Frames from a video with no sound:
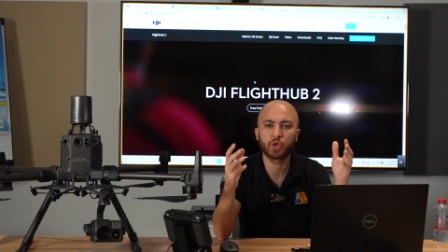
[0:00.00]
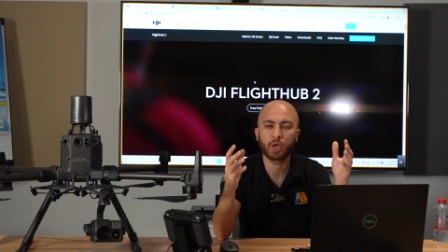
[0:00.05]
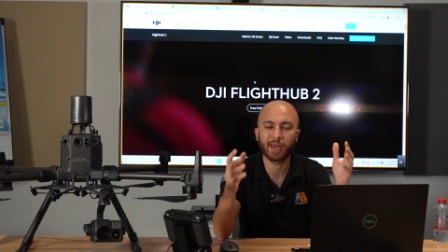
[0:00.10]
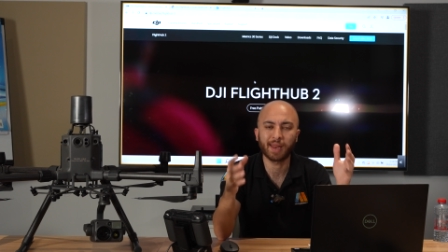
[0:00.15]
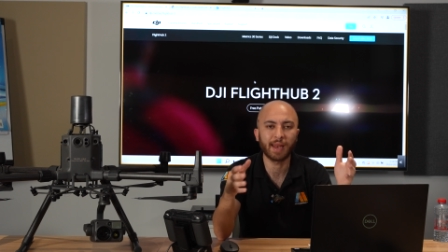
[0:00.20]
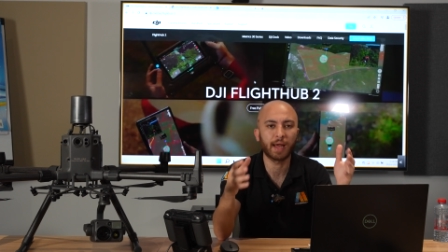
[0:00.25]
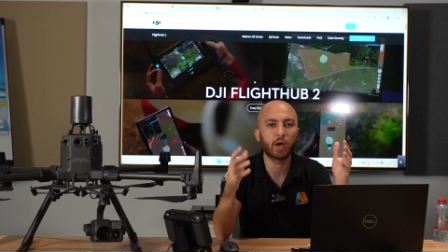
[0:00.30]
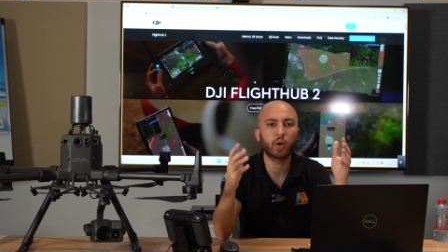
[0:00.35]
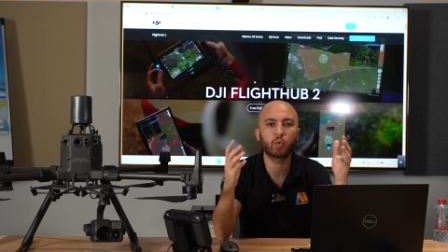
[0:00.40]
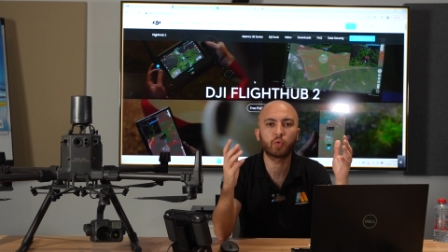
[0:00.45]

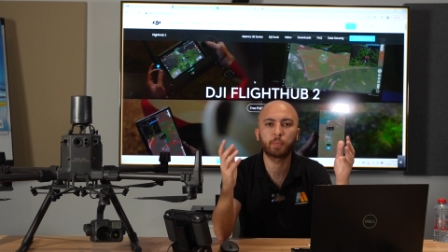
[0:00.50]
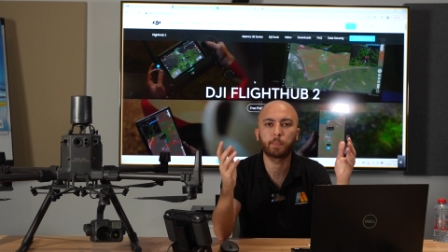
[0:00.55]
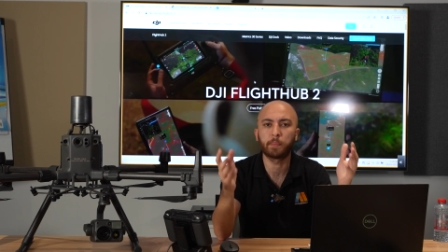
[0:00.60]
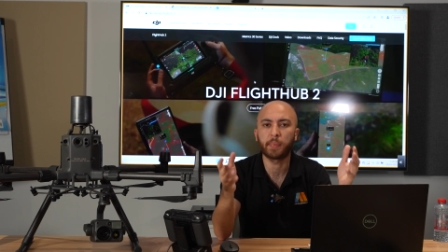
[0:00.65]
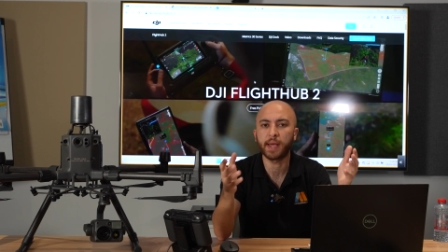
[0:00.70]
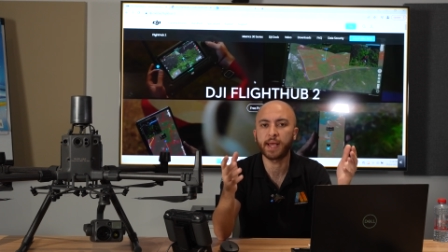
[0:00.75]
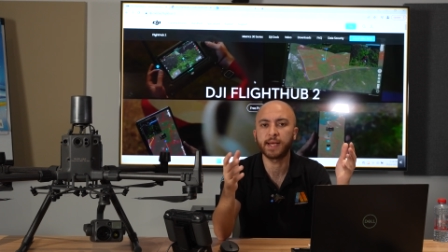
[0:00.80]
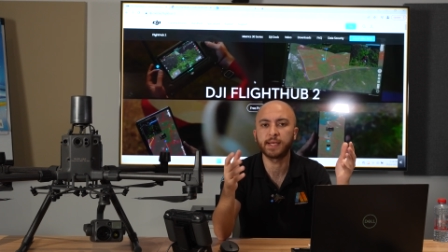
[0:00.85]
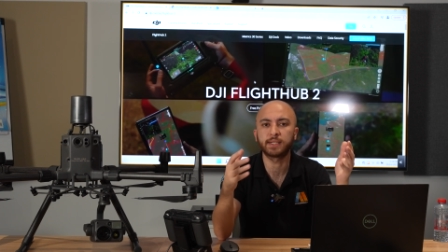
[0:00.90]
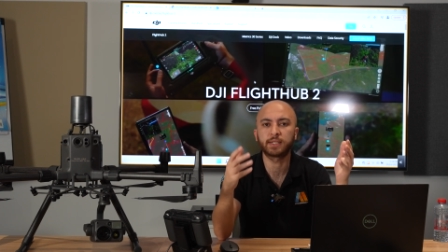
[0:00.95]

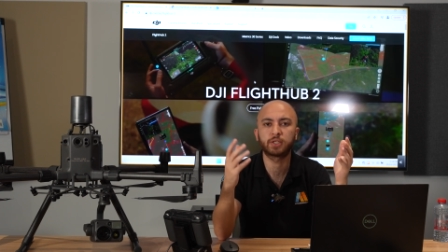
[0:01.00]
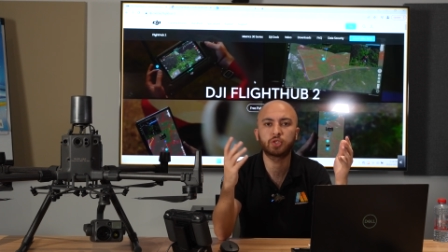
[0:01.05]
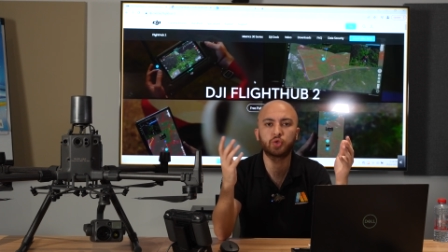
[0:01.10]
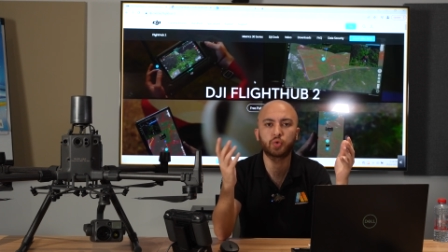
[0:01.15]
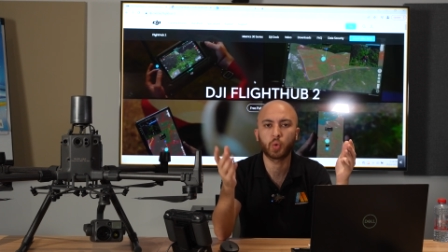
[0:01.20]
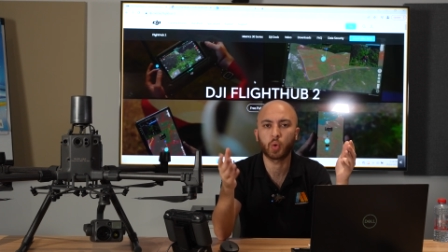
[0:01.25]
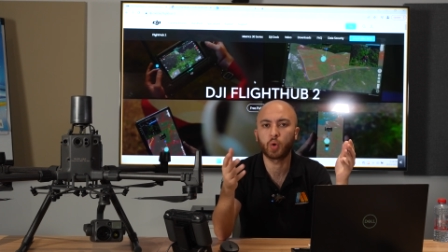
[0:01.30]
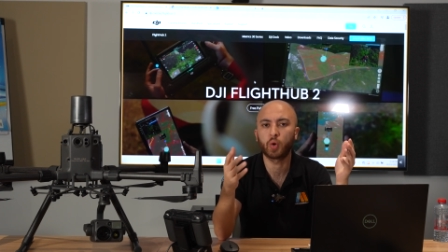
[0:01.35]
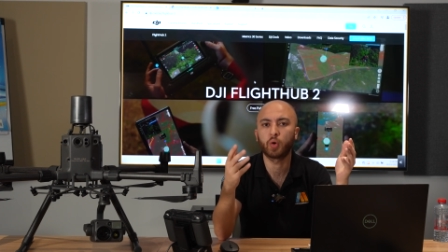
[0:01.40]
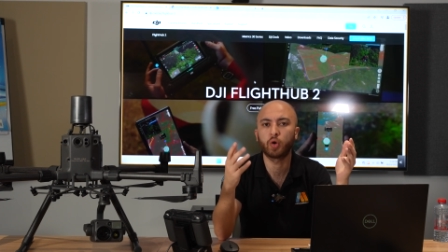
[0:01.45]
cloud-based
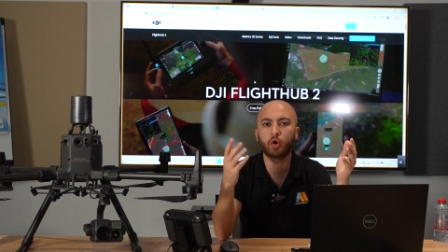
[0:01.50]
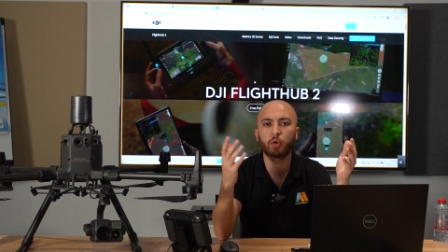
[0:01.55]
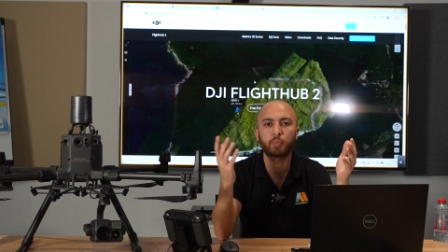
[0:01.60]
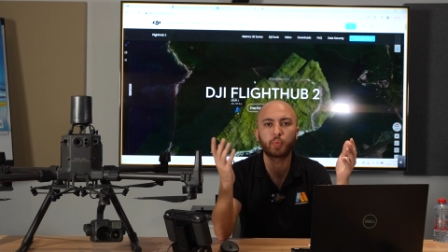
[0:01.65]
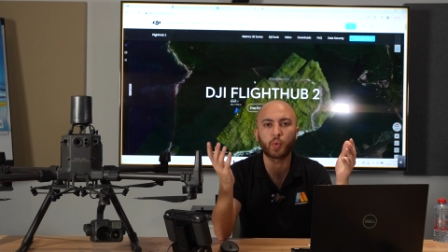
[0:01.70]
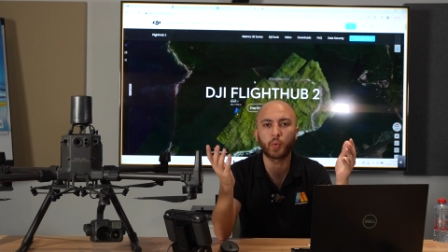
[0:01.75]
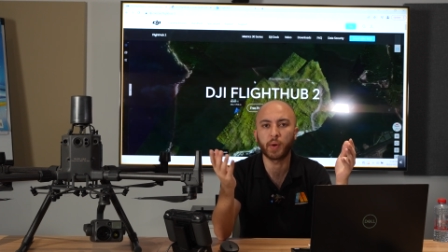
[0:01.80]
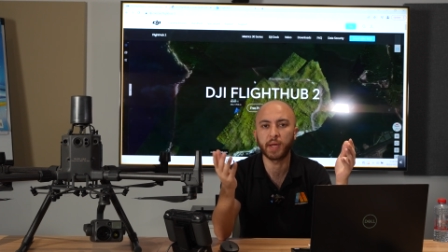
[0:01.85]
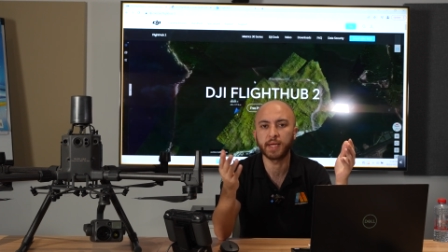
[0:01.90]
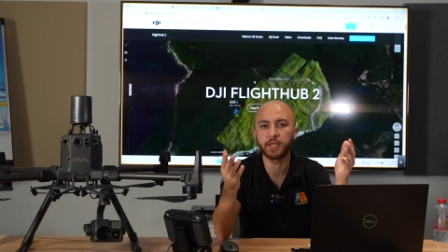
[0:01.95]
drone
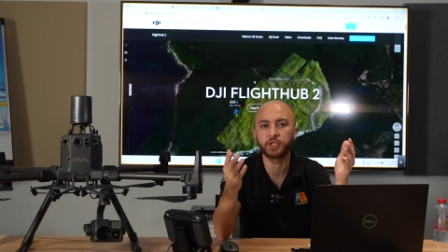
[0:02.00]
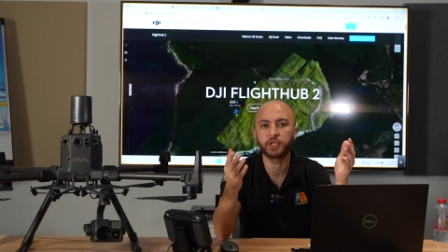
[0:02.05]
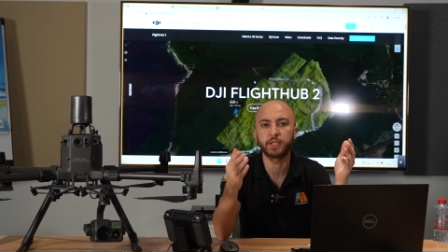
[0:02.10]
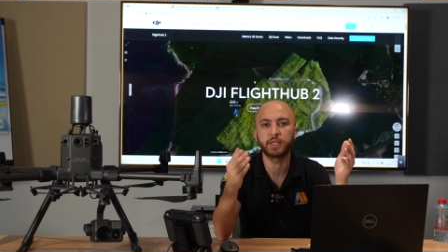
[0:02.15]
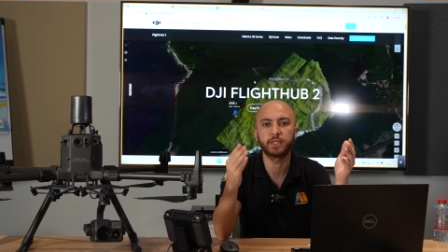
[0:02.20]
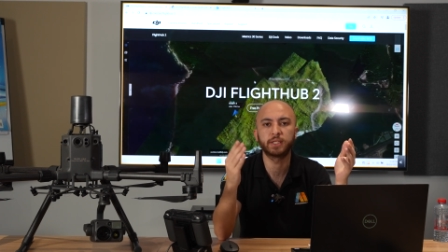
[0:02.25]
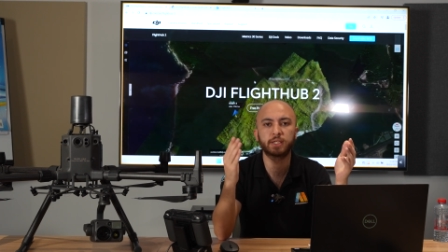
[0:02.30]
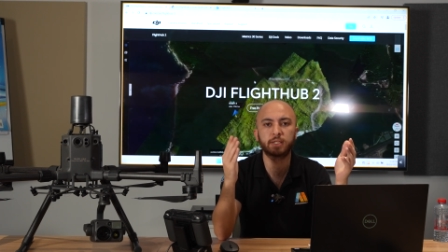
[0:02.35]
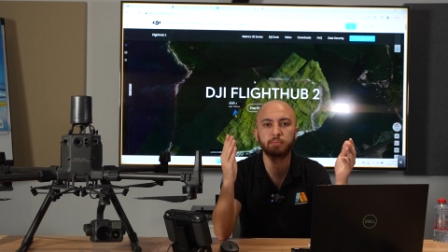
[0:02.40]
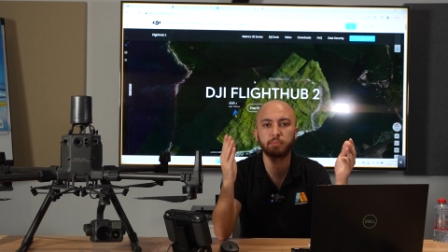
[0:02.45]

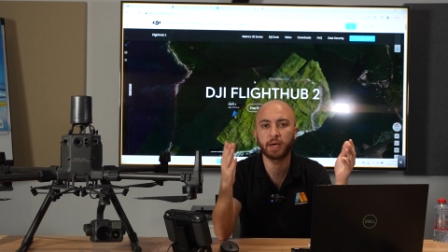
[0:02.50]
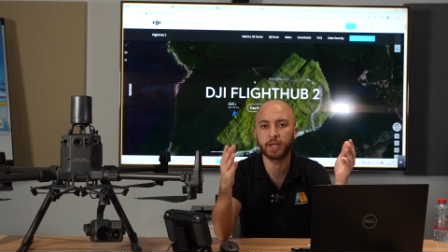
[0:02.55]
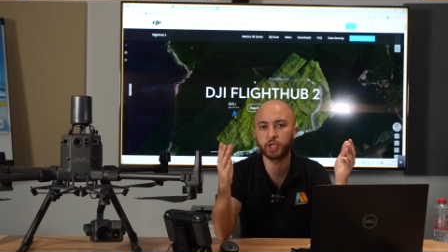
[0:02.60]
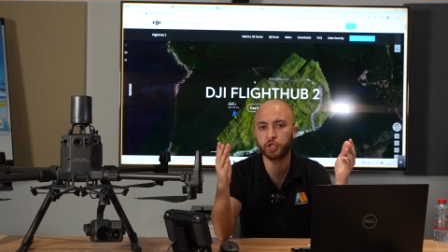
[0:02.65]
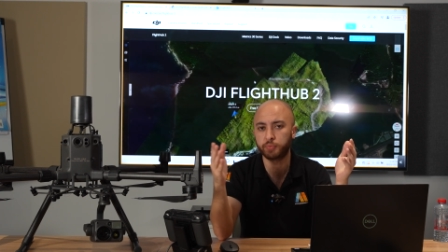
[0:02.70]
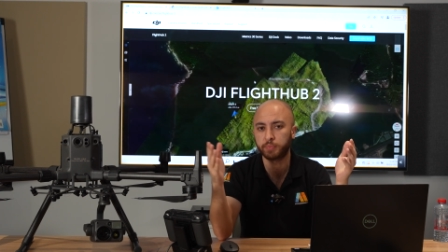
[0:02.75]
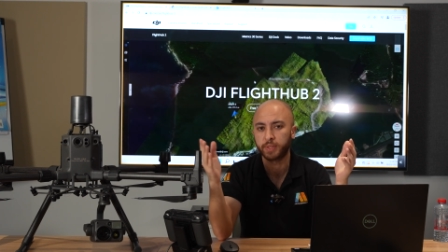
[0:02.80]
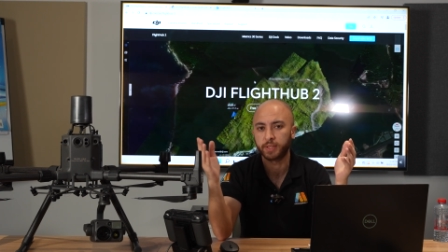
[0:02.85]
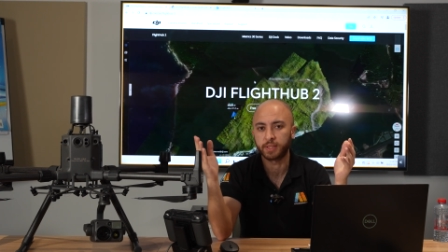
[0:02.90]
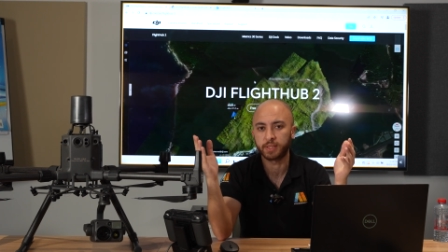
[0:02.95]
operations
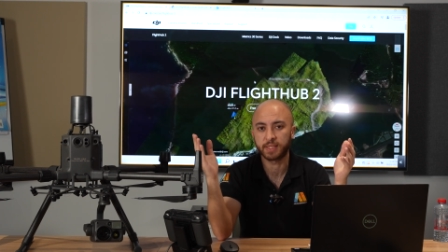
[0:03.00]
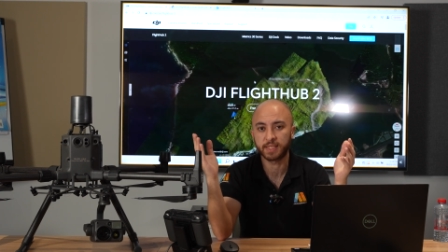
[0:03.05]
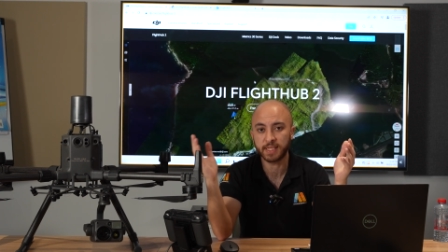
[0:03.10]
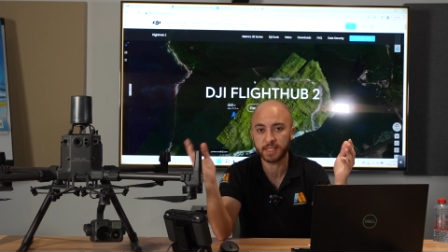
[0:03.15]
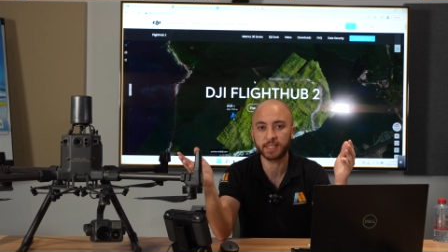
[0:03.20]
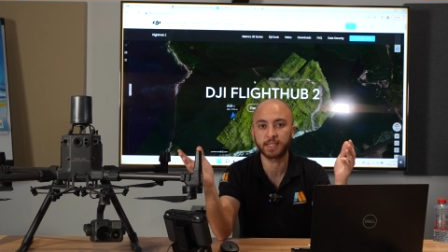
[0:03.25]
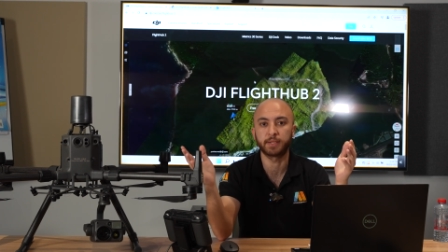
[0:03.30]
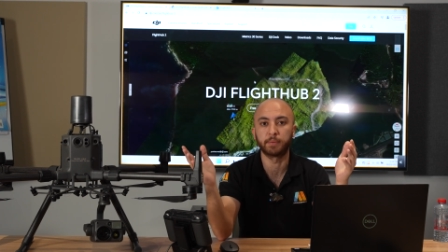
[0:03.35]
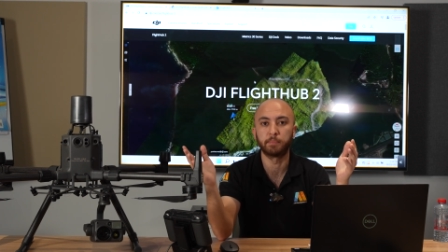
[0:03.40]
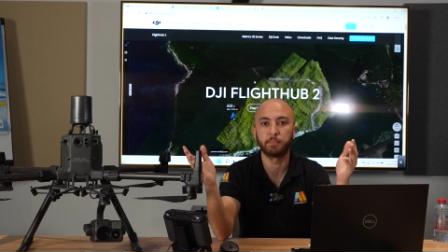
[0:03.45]
management
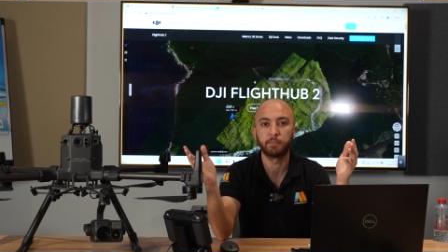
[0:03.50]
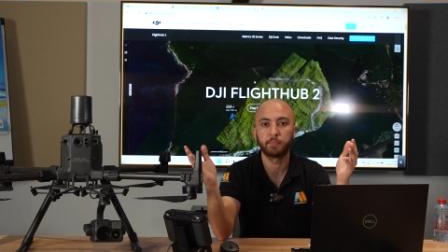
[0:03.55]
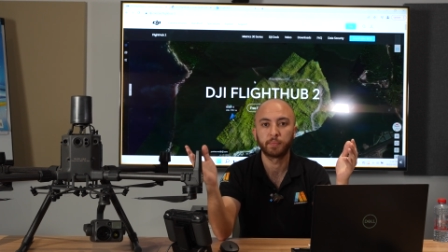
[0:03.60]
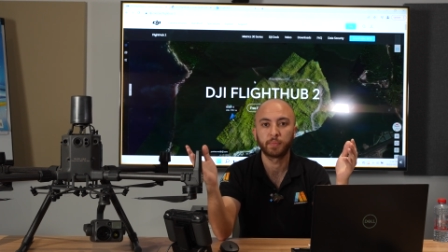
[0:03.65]
system.